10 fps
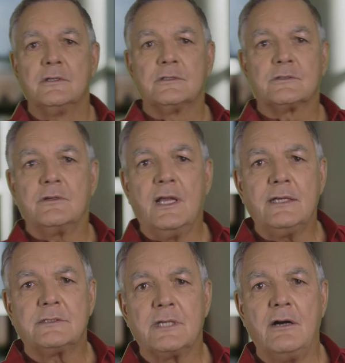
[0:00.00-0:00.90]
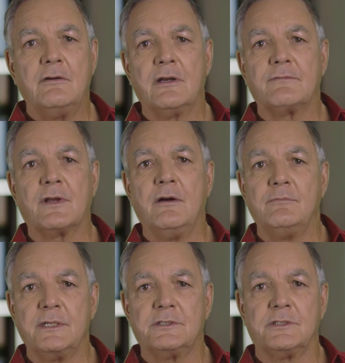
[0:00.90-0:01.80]
So that's how I've got
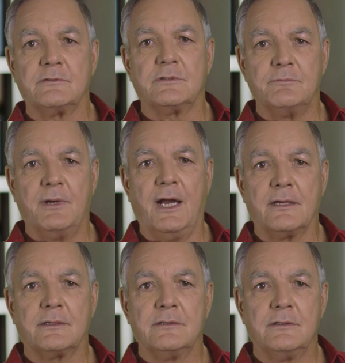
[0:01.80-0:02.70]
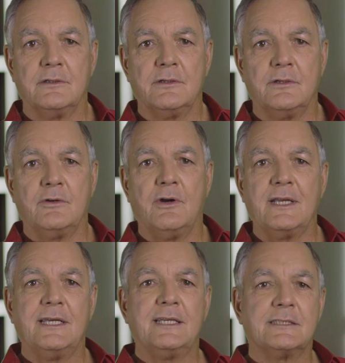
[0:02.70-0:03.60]
my children back. I
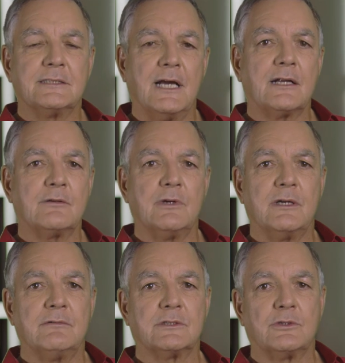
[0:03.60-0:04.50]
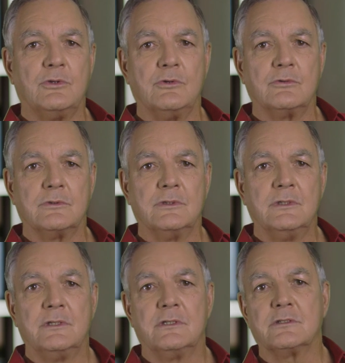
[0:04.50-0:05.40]
did exactly what I was told.
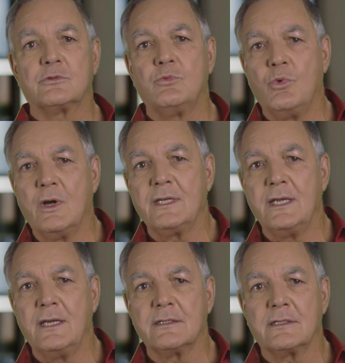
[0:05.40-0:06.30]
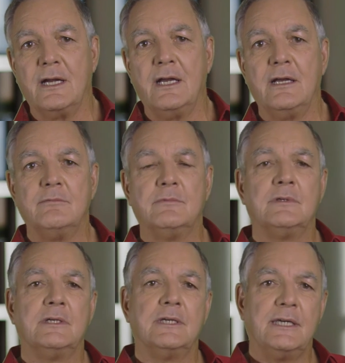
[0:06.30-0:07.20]
This one day at a time,
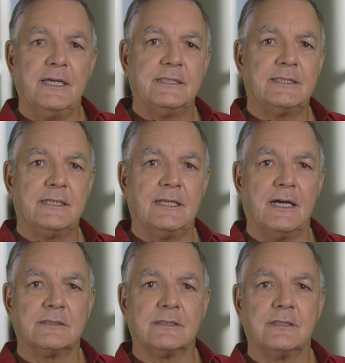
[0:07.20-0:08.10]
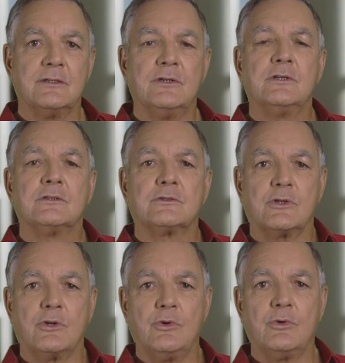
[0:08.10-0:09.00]
easy does it,
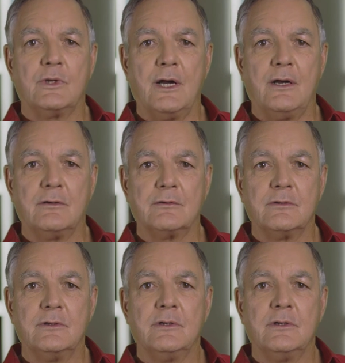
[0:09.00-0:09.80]
slow down,